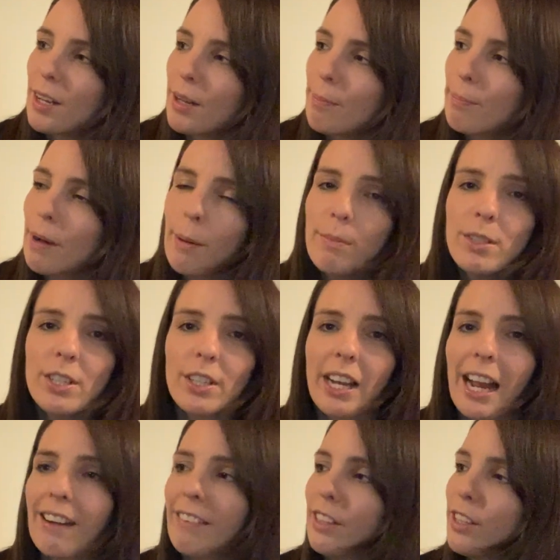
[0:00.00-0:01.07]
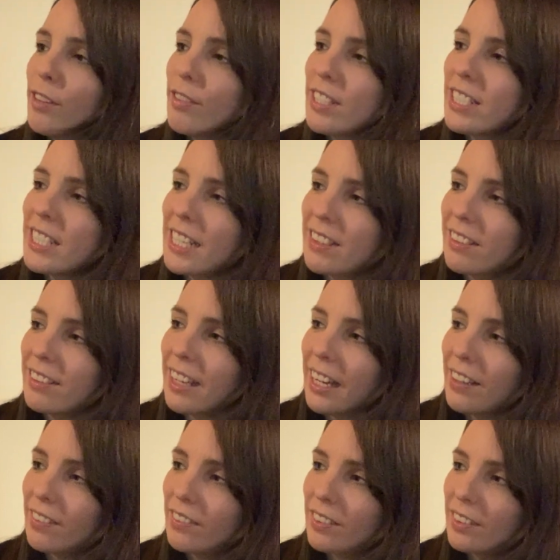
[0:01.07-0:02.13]
Mum took Harry off to settle
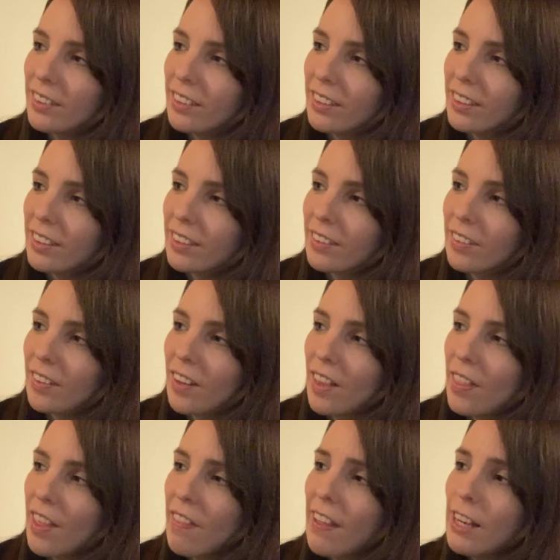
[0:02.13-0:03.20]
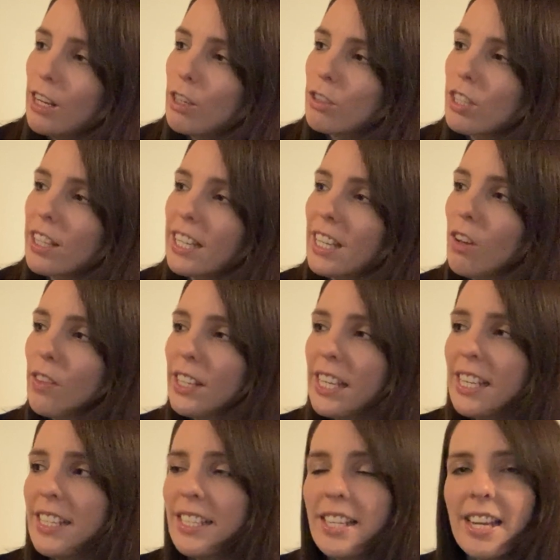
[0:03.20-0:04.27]
down. Then they looked on the
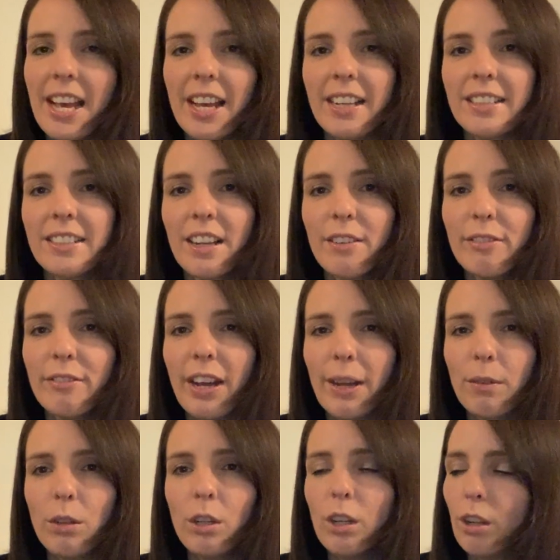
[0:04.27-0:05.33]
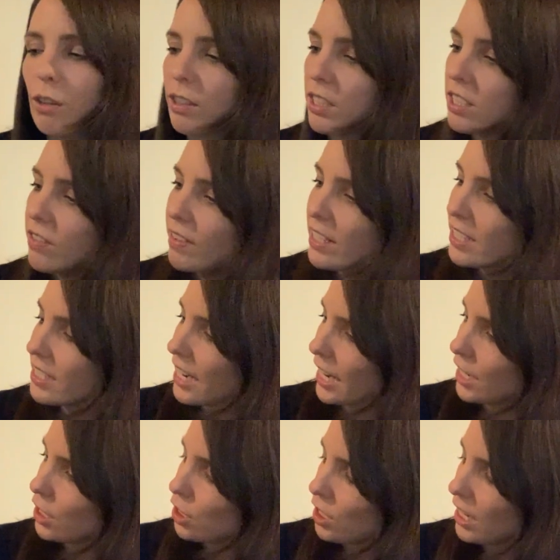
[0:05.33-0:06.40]
internet and found lots of
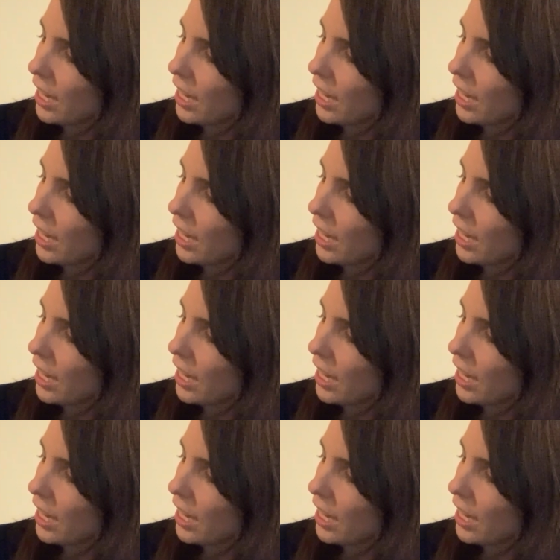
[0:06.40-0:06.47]
endangered